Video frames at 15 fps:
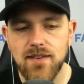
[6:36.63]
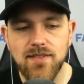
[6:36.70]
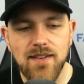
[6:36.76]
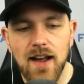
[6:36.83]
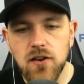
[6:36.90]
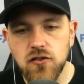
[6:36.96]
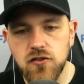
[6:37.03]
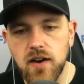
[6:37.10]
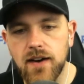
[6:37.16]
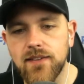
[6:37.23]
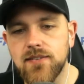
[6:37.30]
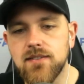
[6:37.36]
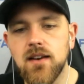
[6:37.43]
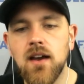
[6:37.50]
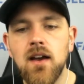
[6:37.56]
And it's not
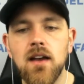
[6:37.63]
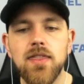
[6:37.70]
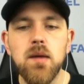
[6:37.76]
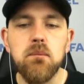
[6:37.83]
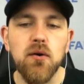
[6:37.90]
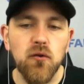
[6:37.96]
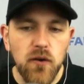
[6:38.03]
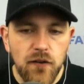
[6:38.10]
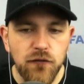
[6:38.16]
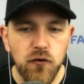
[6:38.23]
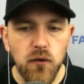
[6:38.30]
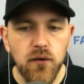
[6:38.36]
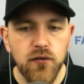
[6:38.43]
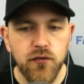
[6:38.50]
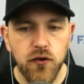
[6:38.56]
just the
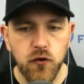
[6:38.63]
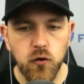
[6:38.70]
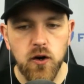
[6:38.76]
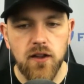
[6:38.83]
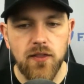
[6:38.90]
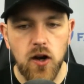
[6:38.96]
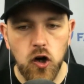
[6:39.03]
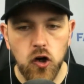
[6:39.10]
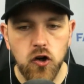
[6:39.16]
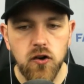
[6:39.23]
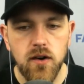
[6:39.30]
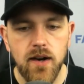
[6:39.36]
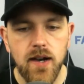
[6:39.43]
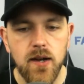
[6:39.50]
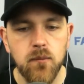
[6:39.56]
peripherals for Greene that are
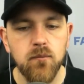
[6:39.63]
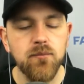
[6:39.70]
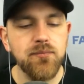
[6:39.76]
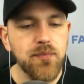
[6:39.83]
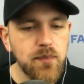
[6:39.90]
good.